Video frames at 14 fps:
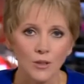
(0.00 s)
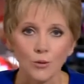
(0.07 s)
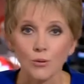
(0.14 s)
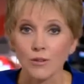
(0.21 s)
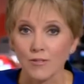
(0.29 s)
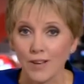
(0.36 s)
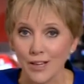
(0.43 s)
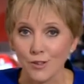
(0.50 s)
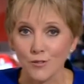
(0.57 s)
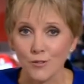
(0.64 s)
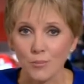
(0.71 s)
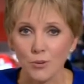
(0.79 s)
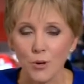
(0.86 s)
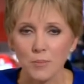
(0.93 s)
or the value of
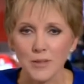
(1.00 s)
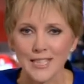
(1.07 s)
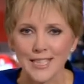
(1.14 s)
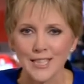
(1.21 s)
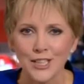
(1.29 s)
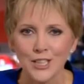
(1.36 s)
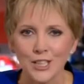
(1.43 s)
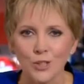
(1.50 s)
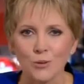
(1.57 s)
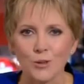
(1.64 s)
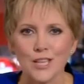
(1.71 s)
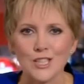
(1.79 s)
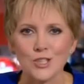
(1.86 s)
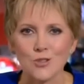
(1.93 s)
the property.
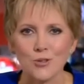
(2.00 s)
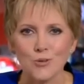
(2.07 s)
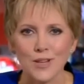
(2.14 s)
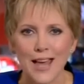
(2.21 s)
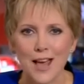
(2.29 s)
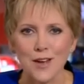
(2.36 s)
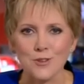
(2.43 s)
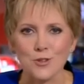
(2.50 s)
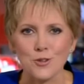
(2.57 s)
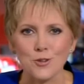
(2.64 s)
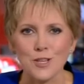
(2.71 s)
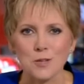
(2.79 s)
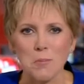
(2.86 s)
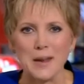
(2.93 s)
Well, let's talk now to
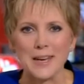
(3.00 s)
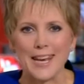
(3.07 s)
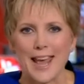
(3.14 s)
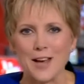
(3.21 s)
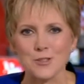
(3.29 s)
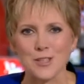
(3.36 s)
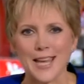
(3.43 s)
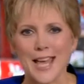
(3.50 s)
independent housing